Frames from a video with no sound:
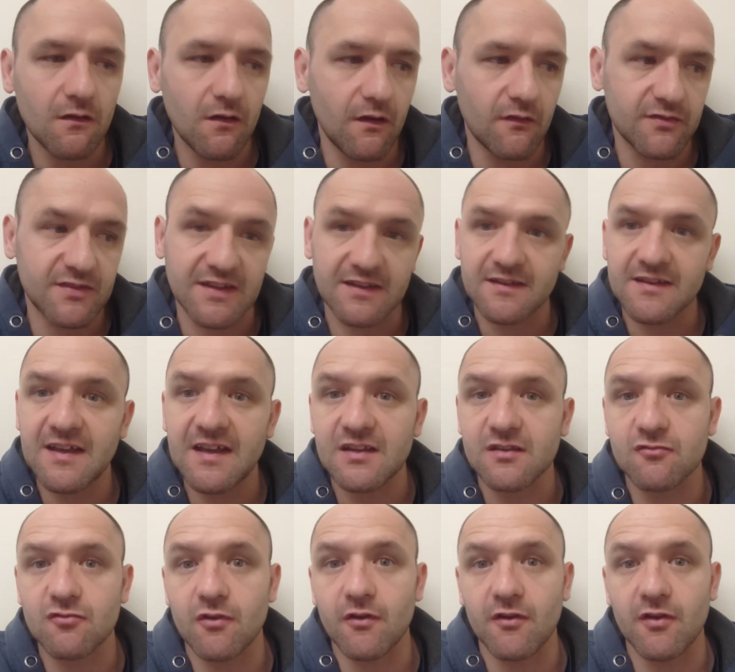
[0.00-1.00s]
Obviously,
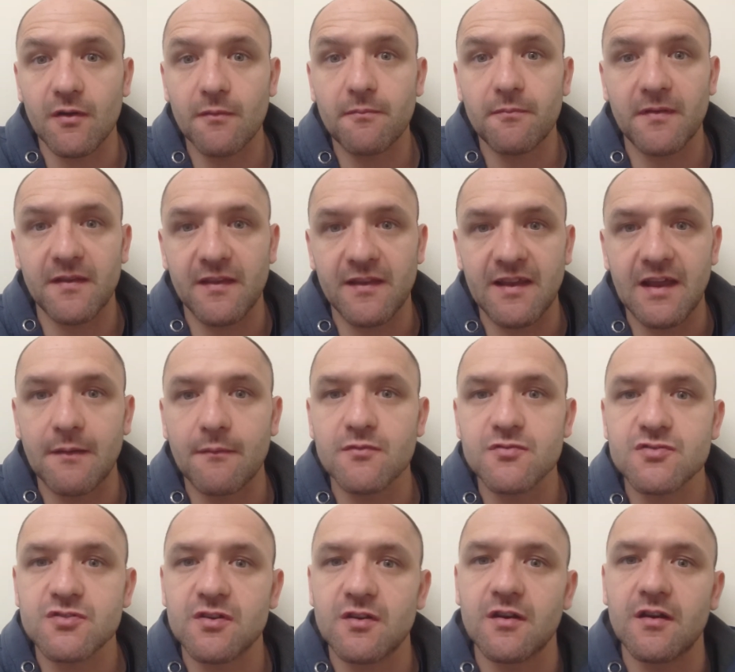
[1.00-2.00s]
kids growing up in the
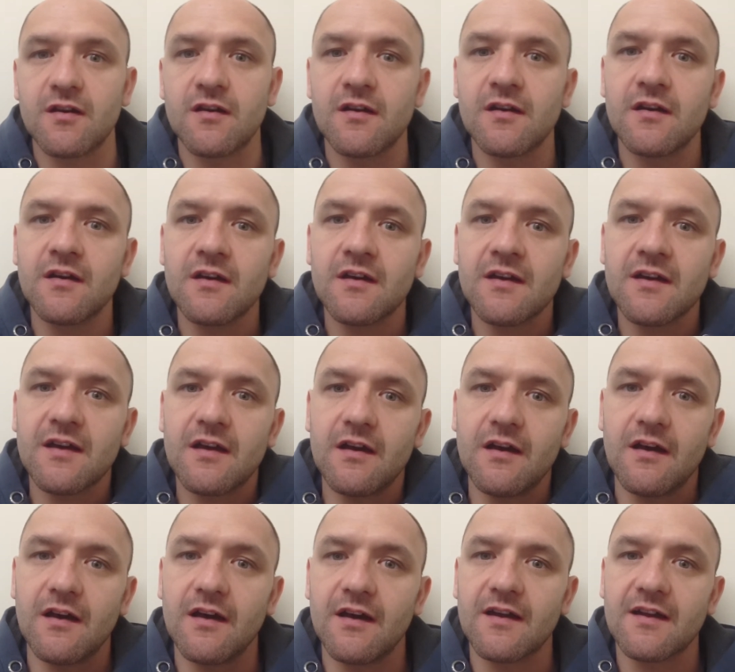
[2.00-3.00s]
amateur
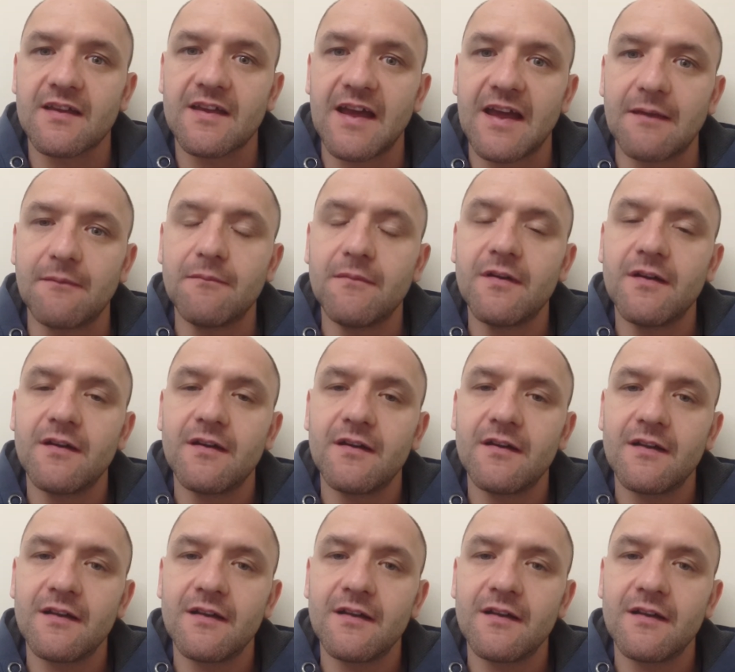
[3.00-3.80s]
game.